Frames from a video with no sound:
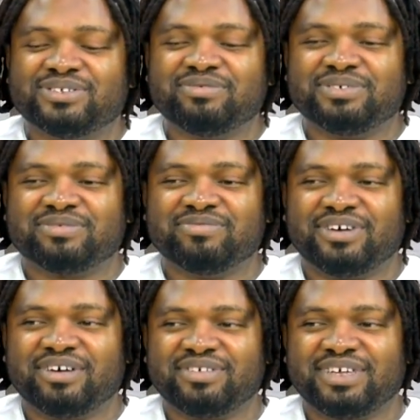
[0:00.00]
No be small.
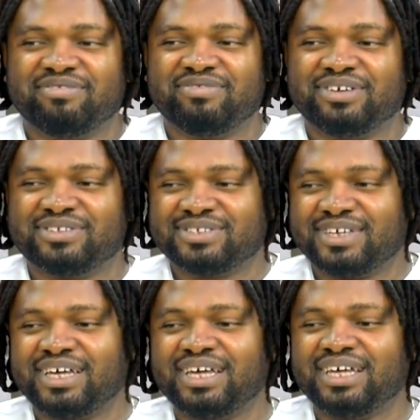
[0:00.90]
I have been get mouth.
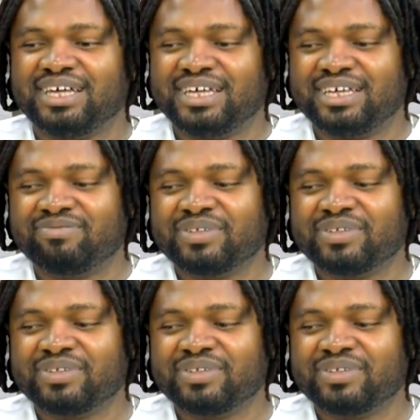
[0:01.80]
wow.